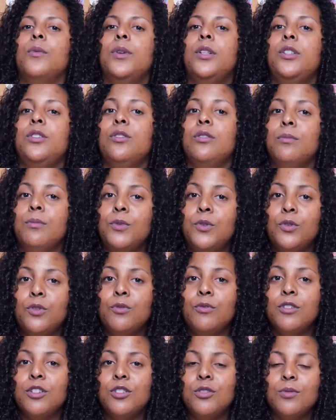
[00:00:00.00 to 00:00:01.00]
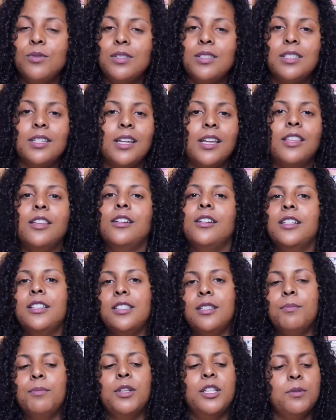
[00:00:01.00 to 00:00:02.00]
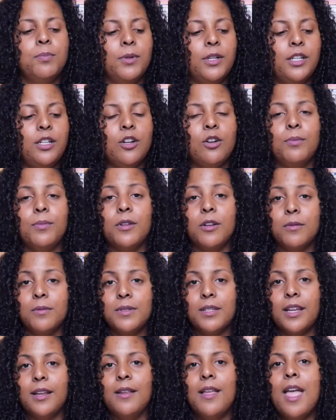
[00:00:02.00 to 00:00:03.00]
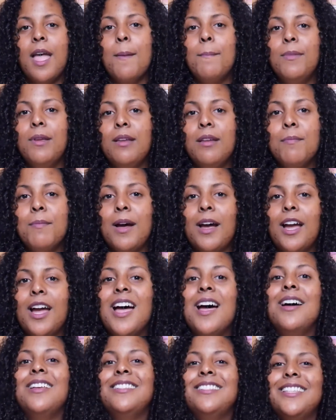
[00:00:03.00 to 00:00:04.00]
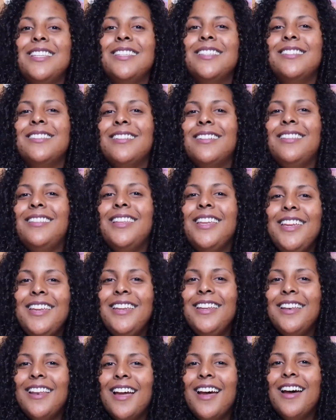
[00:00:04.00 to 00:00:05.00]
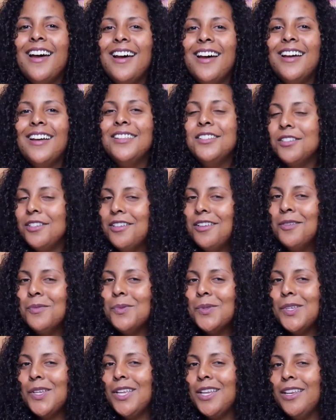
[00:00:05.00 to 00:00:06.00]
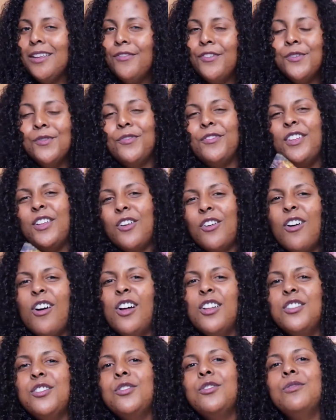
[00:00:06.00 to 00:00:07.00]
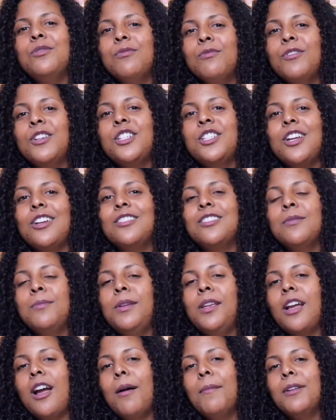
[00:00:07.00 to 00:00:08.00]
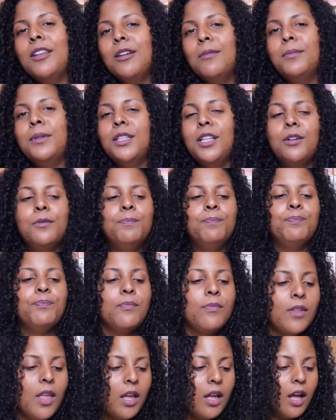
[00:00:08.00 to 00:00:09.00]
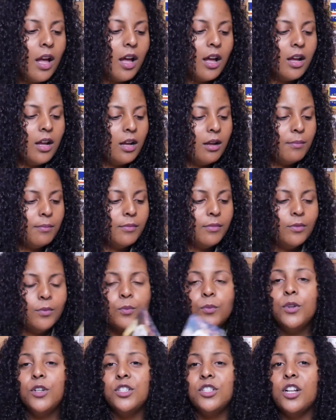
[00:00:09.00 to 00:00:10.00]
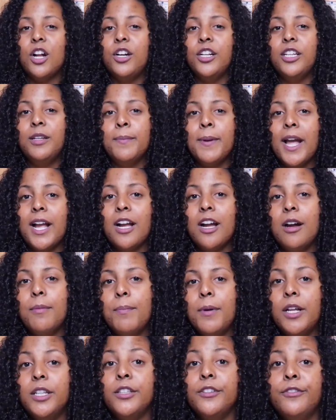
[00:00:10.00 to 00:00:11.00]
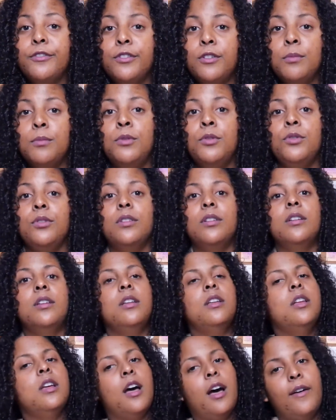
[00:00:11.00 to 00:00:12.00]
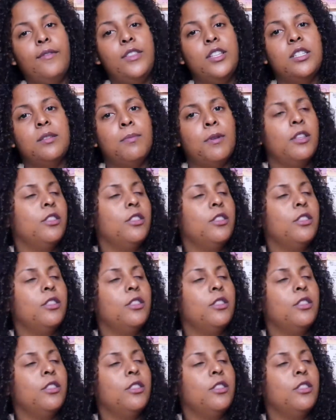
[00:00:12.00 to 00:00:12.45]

we do the moon rituals together. It's pretty dope, you know what I'm saying? Me and my sis Selena, so you know what I'm saying? If you feel called to reach out to me, comment down below. We're starting back up on the full moon of this